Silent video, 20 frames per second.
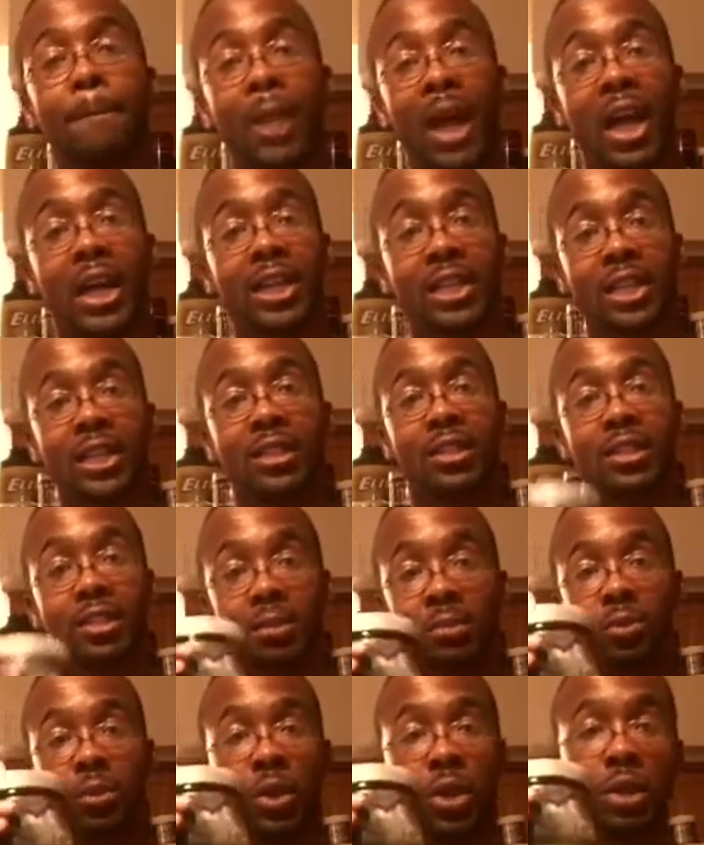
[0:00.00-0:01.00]
Like, this is
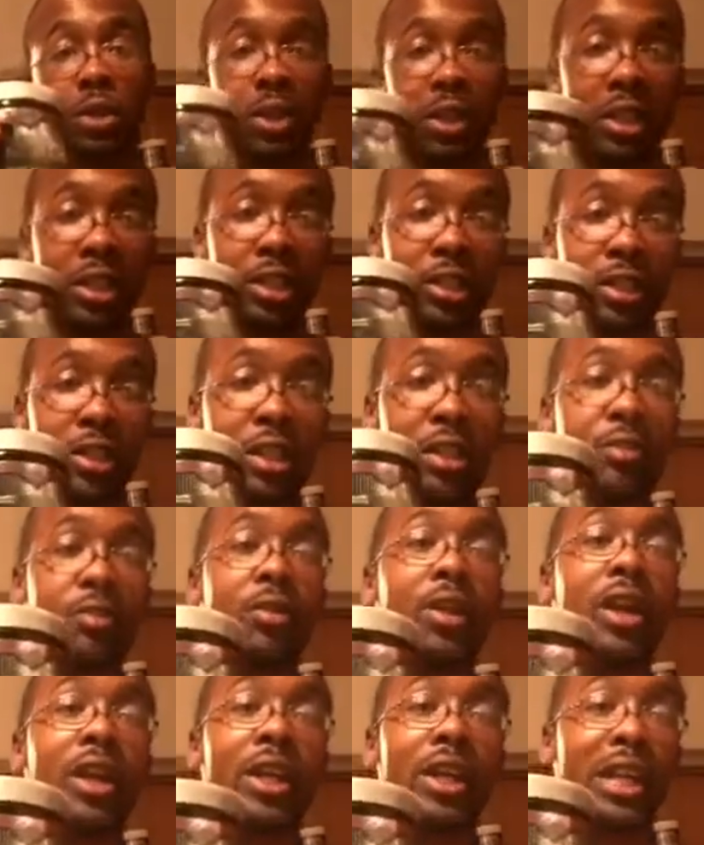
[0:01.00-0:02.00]
some real good
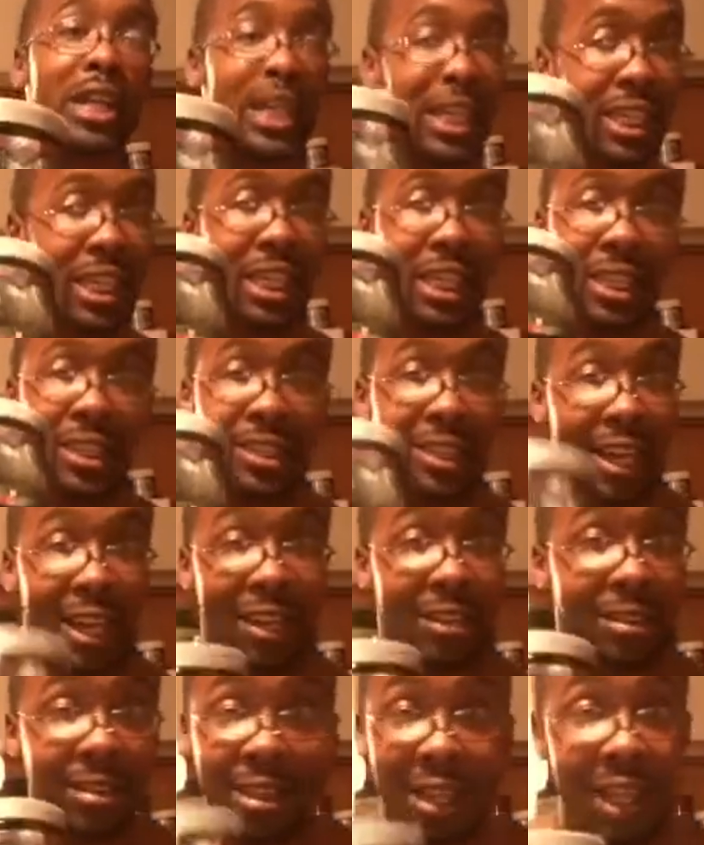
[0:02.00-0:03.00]
stuff right here. It
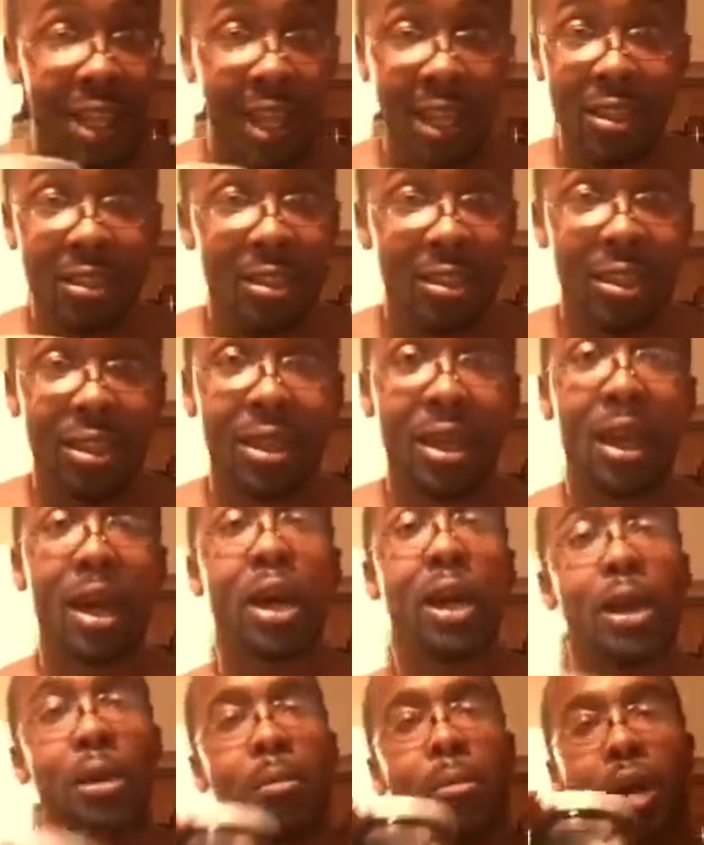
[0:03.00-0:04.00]
tastes nasty,
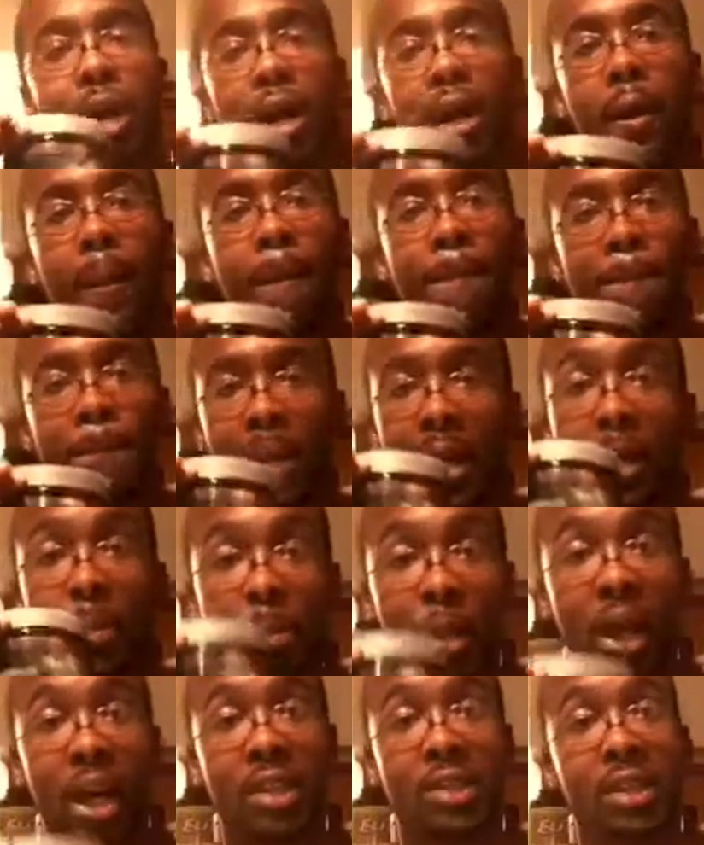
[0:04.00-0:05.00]
but
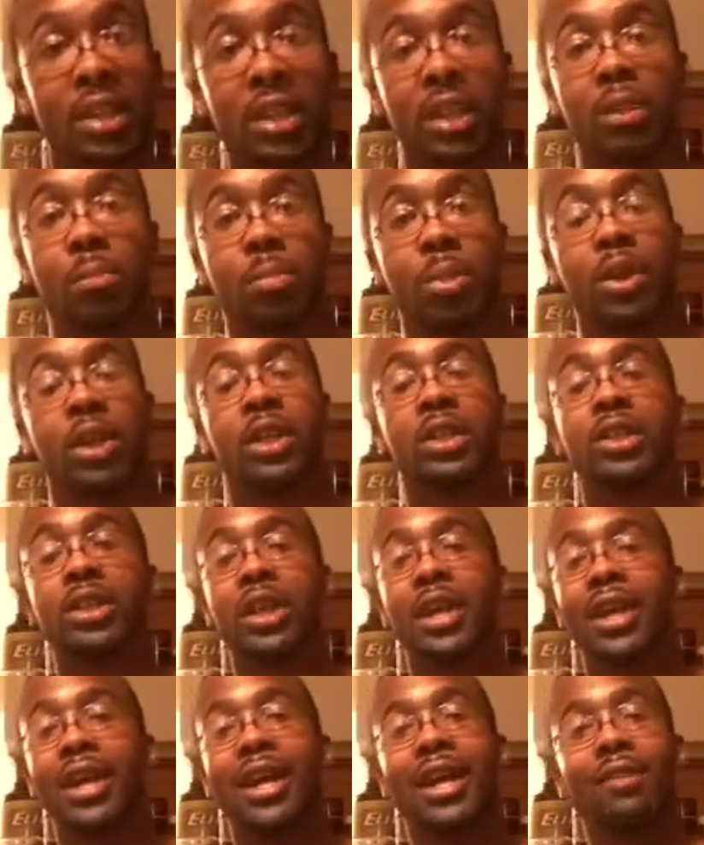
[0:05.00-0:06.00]
it packs a good punch.
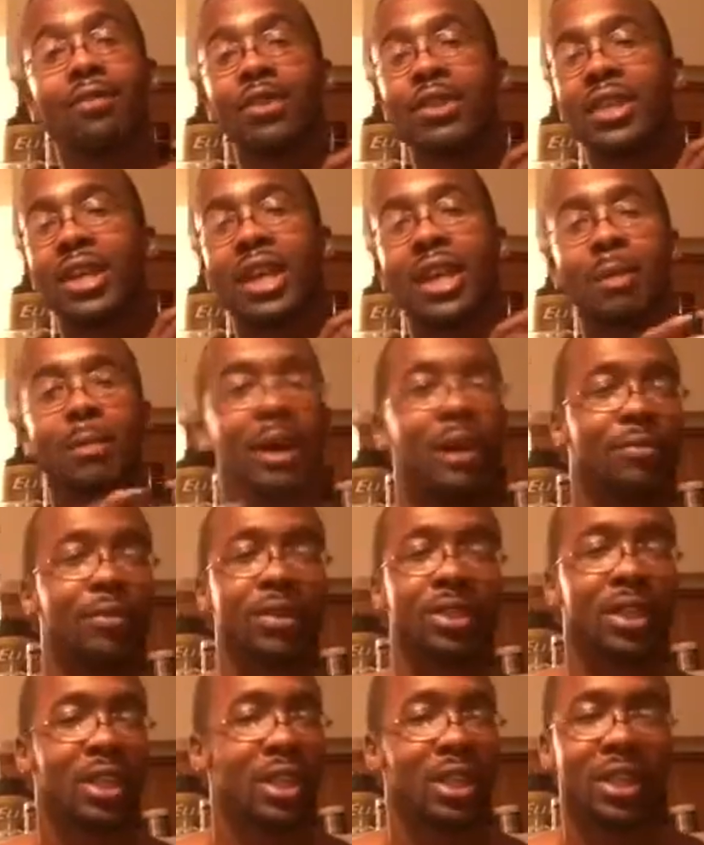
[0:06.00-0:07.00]
Every time I've
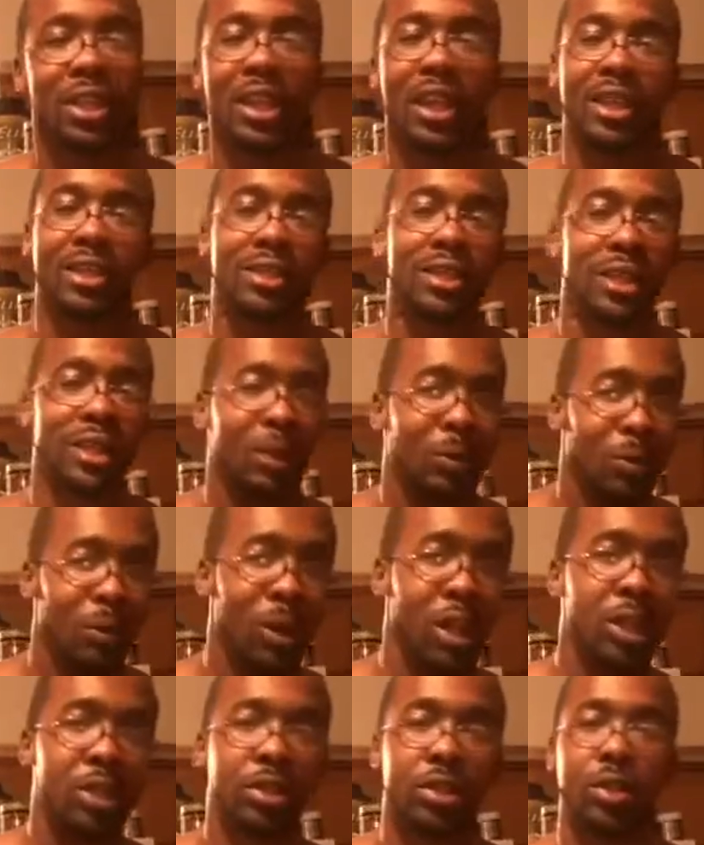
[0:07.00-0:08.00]
taken it, I took it
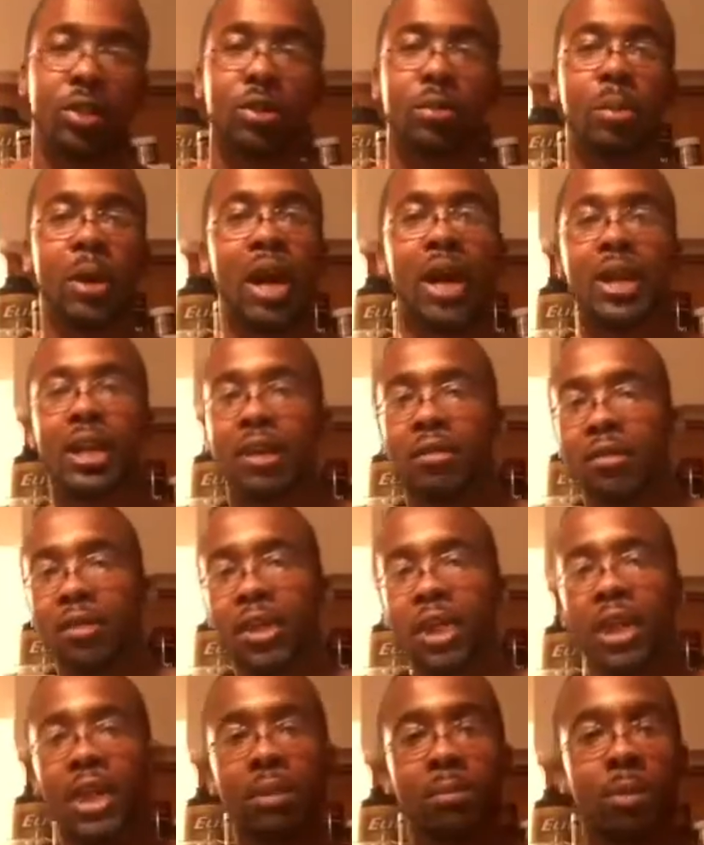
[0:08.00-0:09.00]
1 scoop. I never
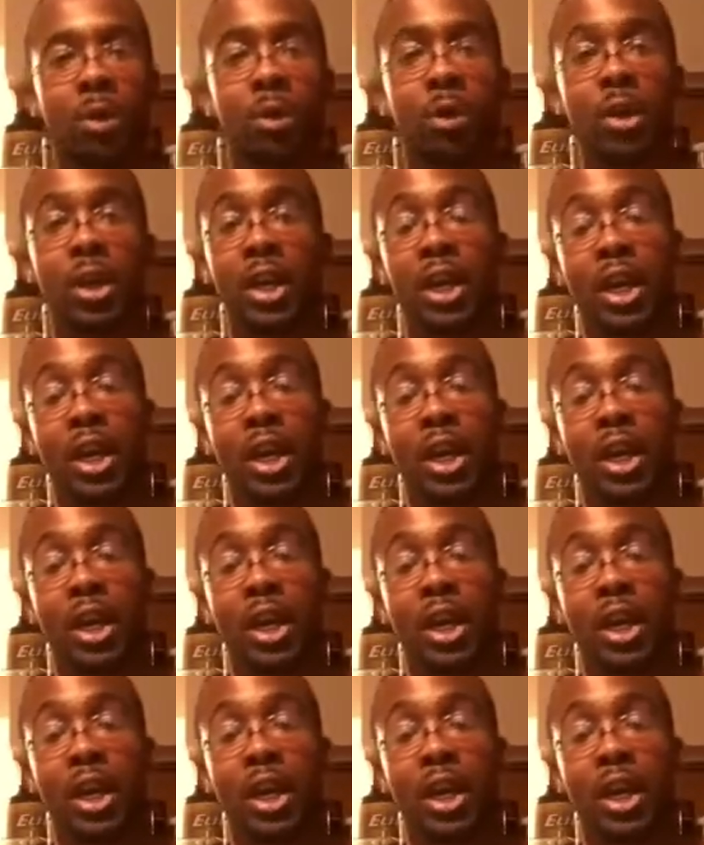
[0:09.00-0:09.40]
needed more.